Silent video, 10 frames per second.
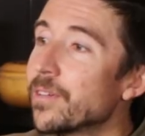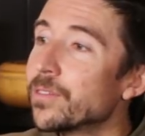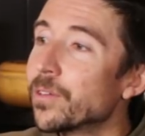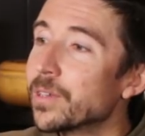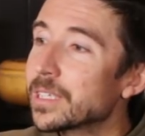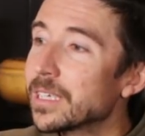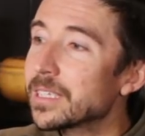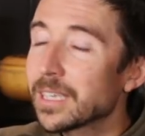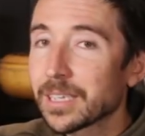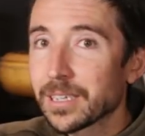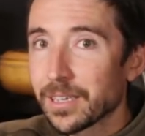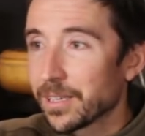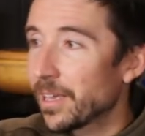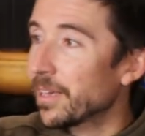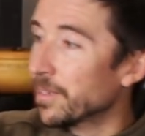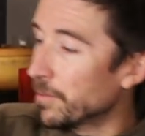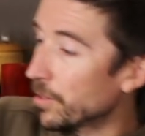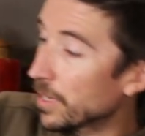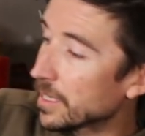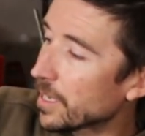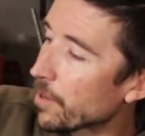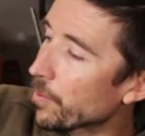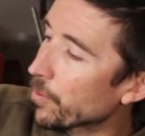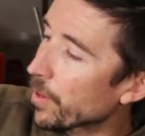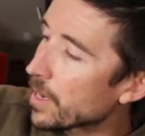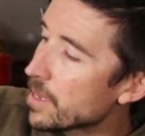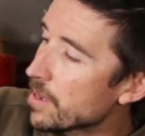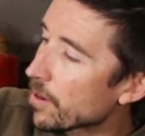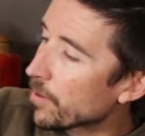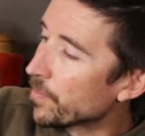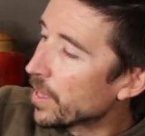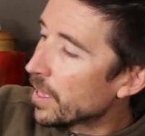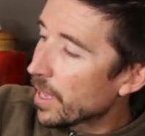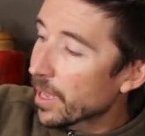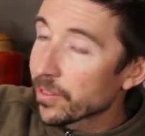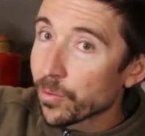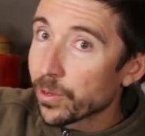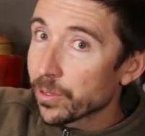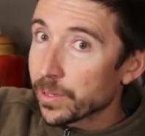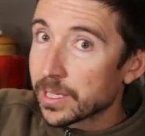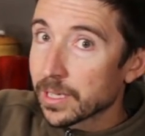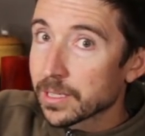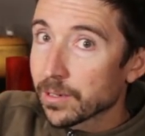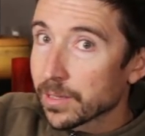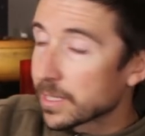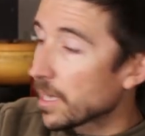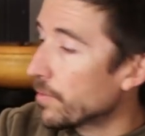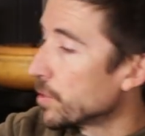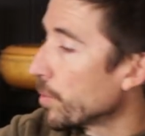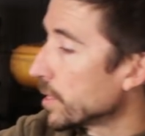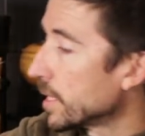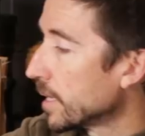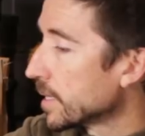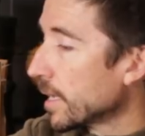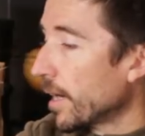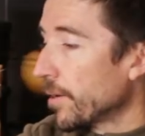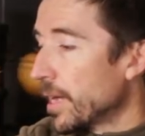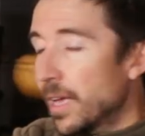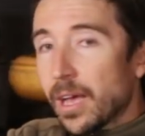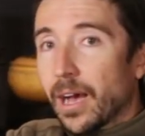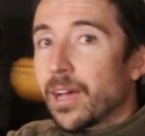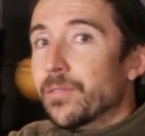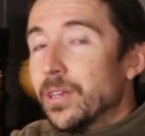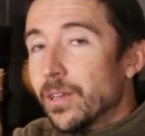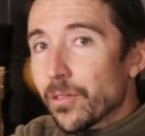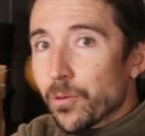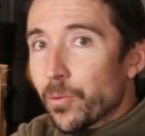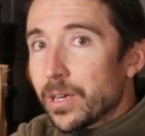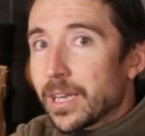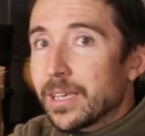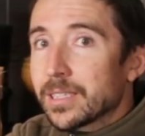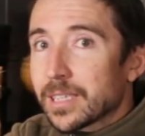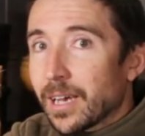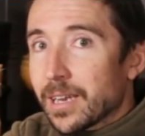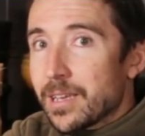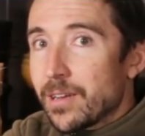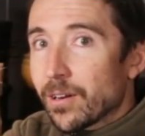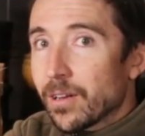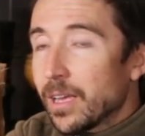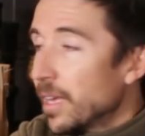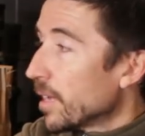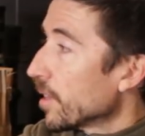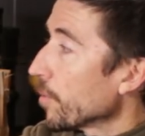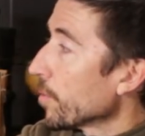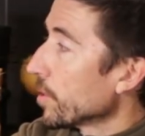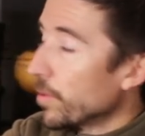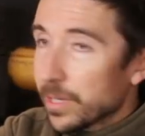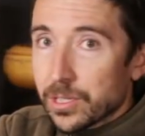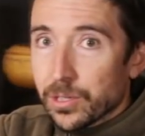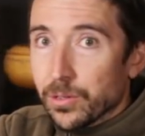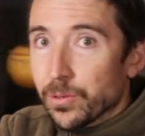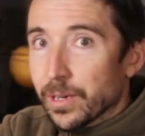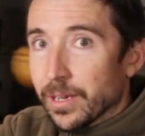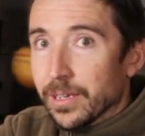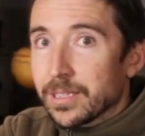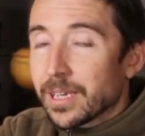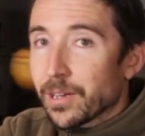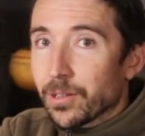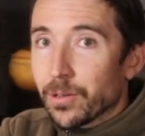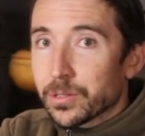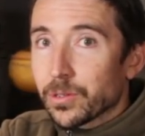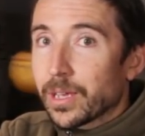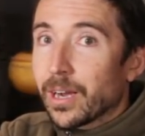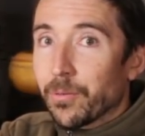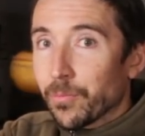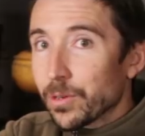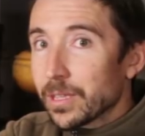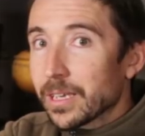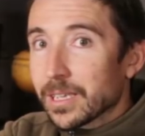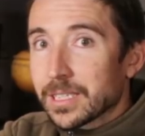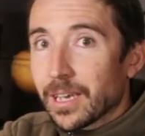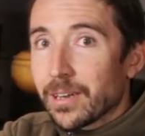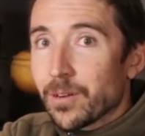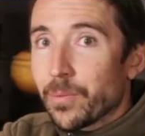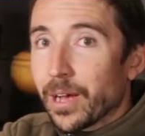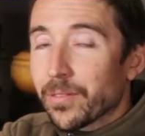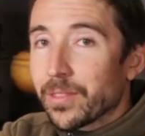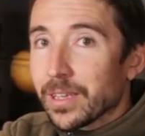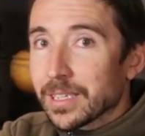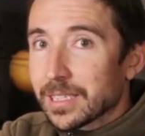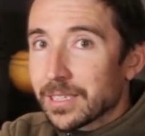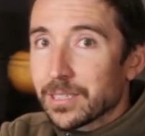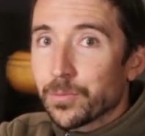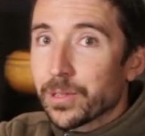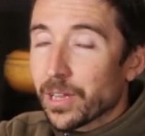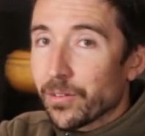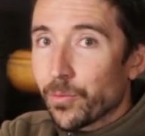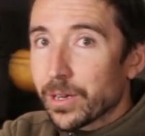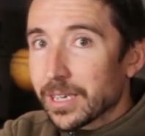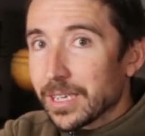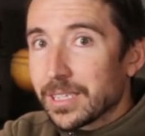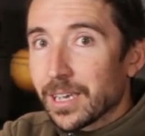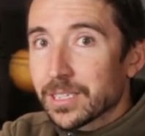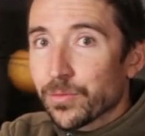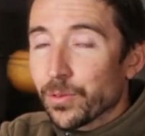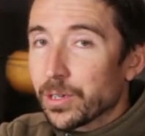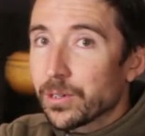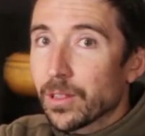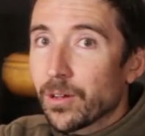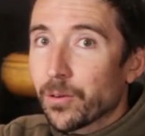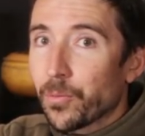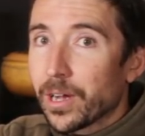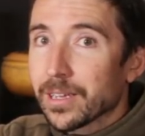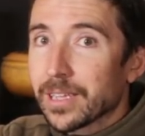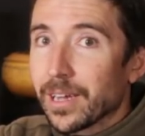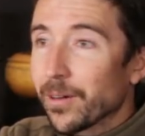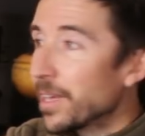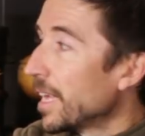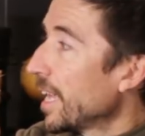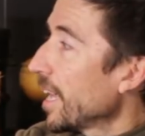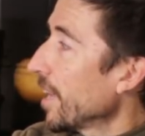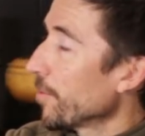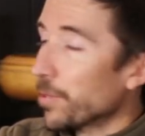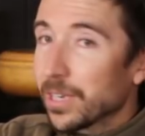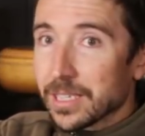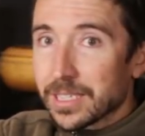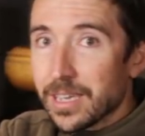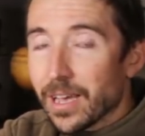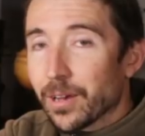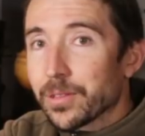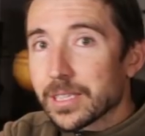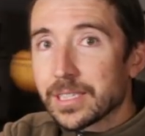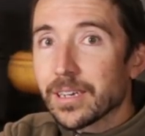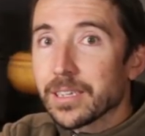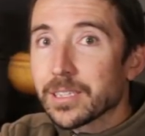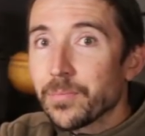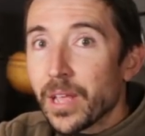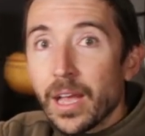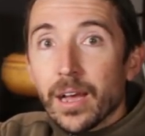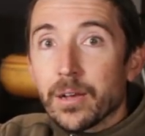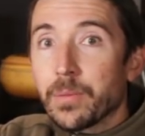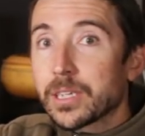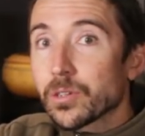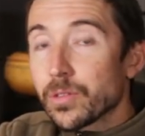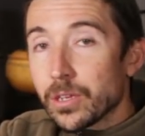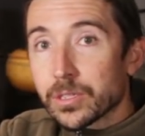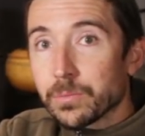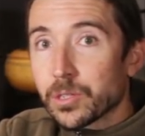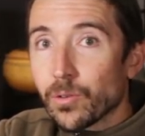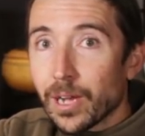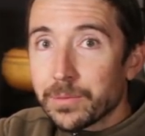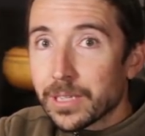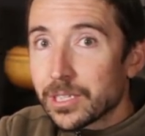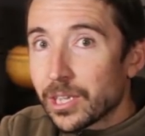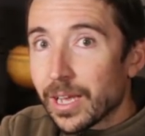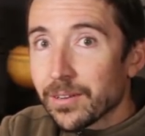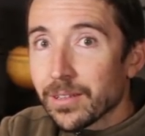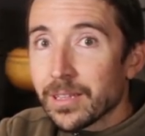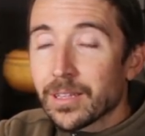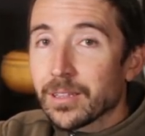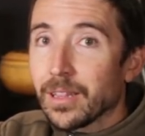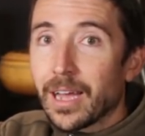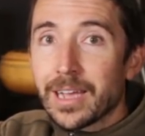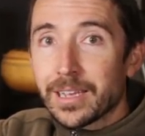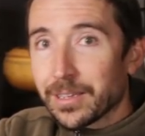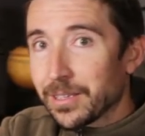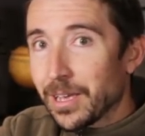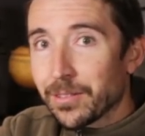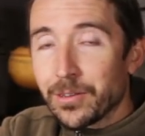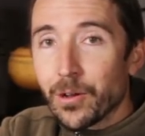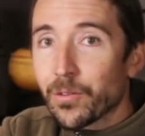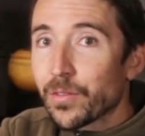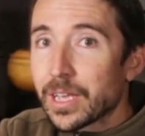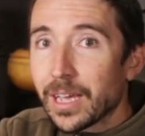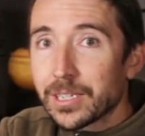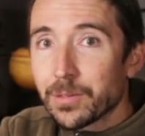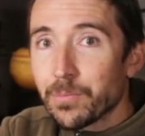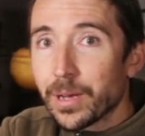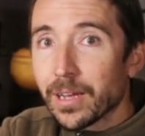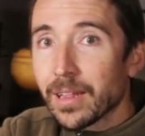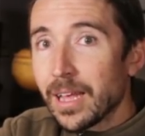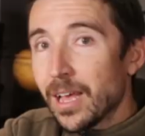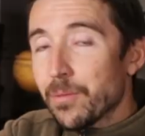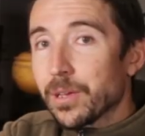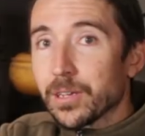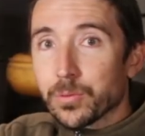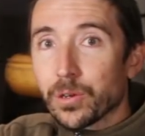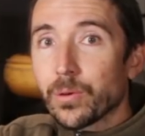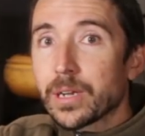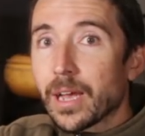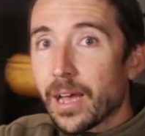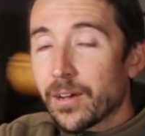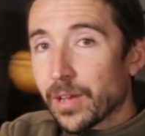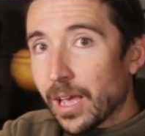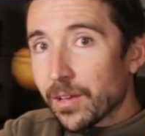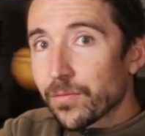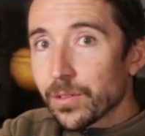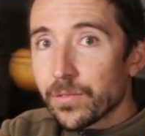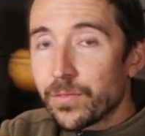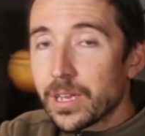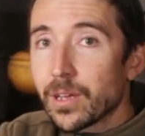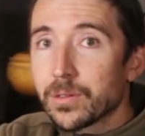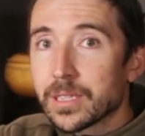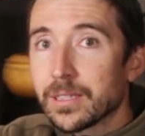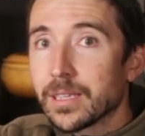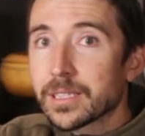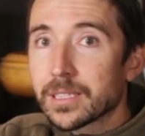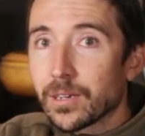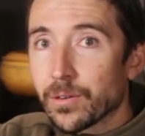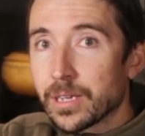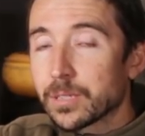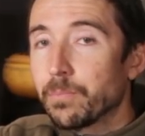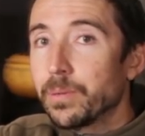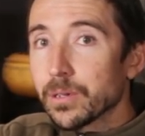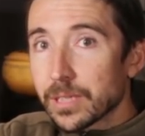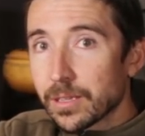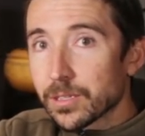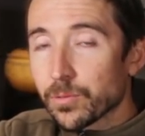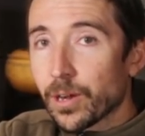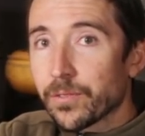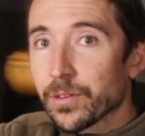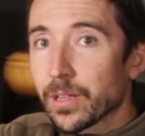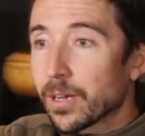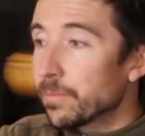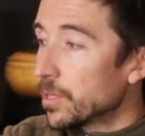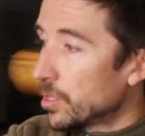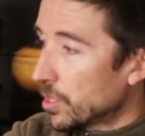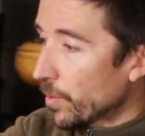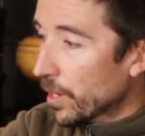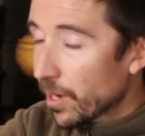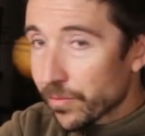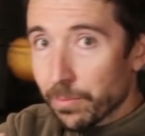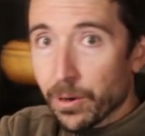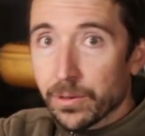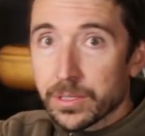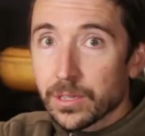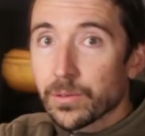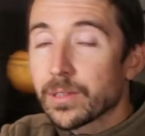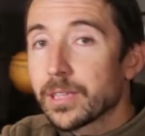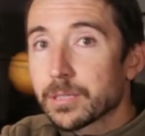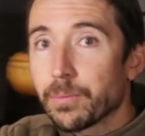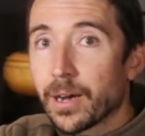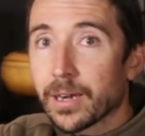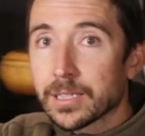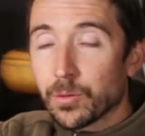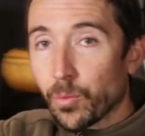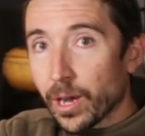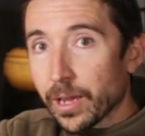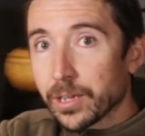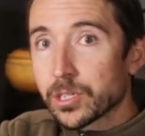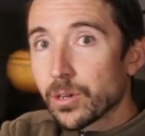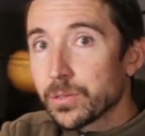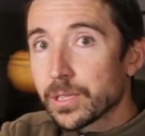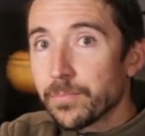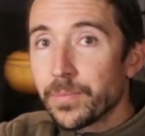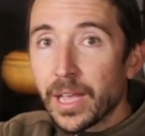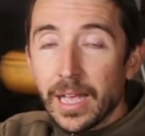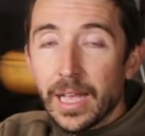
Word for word: even though this is an, a, a good example right here, and the one that we tested on the Savage one ten Scout. I have another one inside here that we're going to uh, take a close look at. I'm really excited about this. This is one that I've wanted to test for a good long while now, and we're going to see how this does. Uh, make sure that you subscribe to the channel, like, hit the notification bell, because we're going to have a handful of videos in this series building this rifle up, showing off the parts that are in this box and why I chose them,